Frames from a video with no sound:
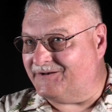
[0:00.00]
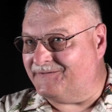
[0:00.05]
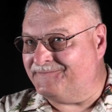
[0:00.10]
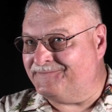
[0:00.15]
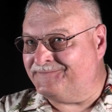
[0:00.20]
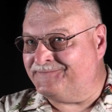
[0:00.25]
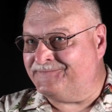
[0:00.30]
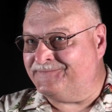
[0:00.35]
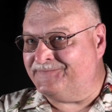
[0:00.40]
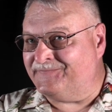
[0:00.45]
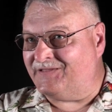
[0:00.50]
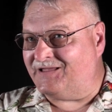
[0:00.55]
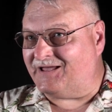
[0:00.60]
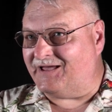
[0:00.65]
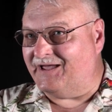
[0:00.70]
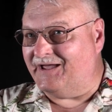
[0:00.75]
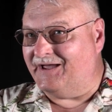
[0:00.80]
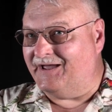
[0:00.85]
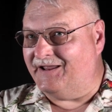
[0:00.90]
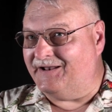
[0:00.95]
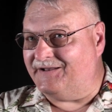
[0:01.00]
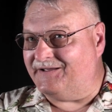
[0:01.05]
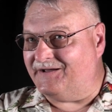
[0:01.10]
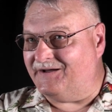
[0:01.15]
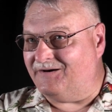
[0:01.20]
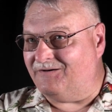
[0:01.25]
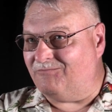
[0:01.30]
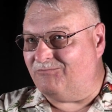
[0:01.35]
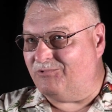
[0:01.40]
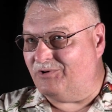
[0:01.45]
Mm-hmm. And
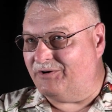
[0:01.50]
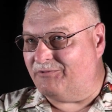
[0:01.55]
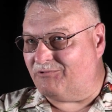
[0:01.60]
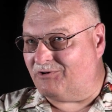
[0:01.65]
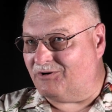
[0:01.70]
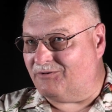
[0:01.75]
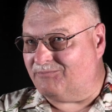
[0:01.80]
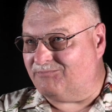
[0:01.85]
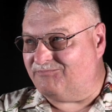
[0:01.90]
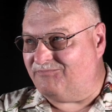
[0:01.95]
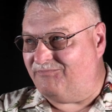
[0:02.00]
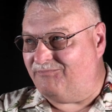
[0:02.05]
uh, we were